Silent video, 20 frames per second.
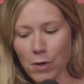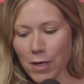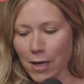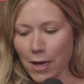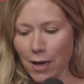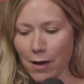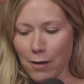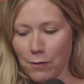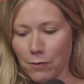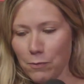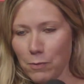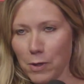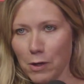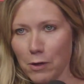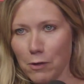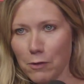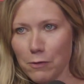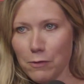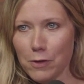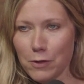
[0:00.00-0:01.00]
We have
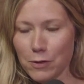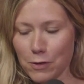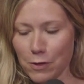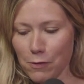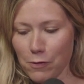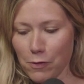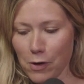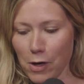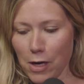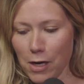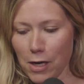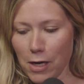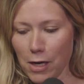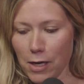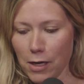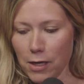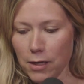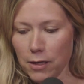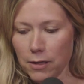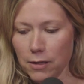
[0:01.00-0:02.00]
bigger fish to
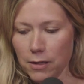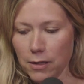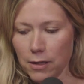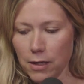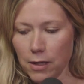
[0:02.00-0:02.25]
fry.